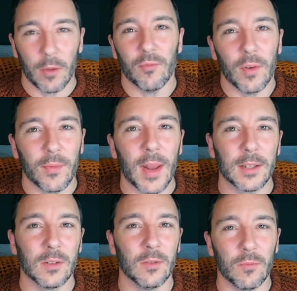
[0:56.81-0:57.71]

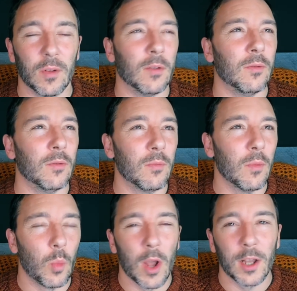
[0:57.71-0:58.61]
reflects and
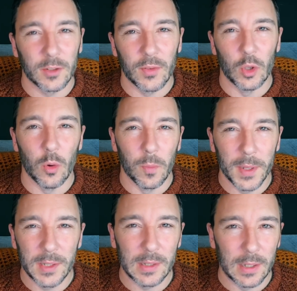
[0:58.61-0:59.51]
works for your
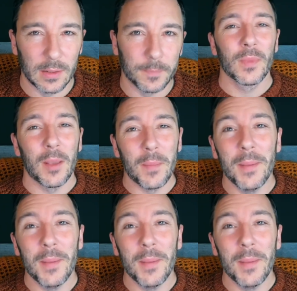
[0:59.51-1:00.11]
business. A main